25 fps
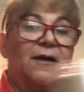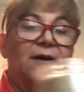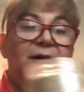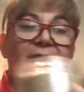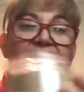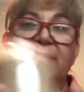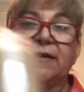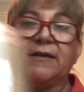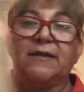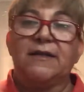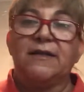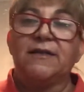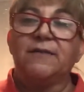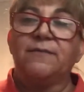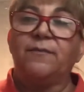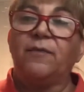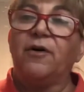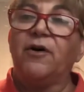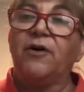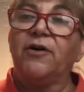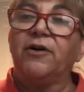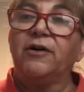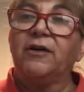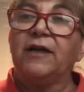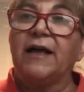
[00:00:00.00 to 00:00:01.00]
In this
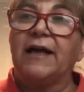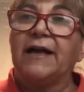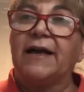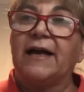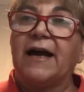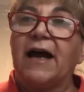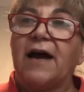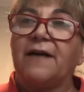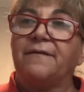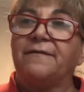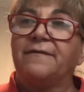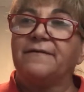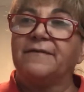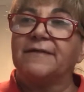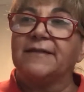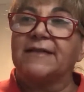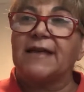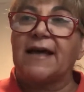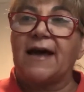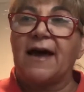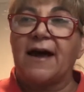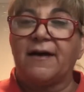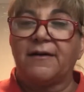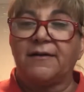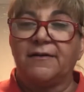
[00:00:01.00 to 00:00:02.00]
bottle, I have
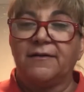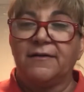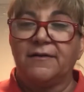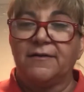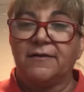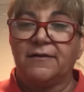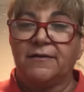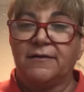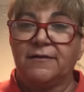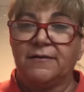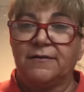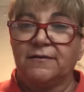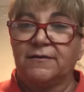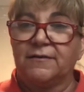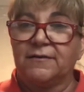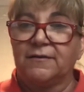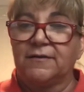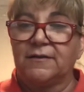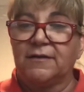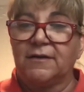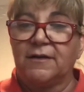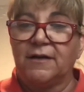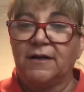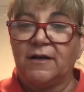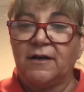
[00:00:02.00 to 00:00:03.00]
sand.
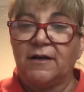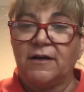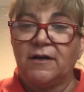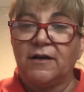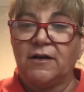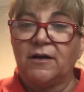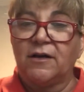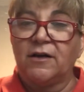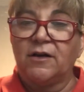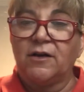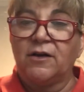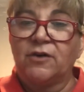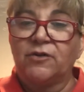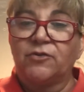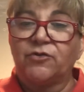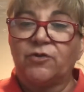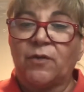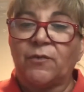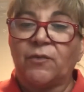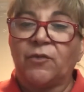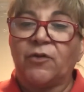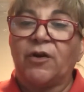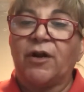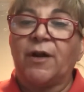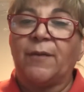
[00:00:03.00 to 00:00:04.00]
So
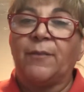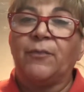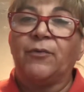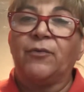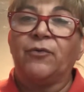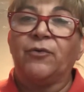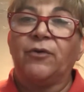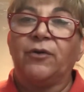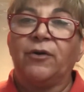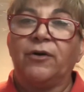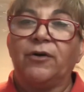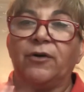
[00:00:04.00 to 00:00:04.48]
I'm gonna pour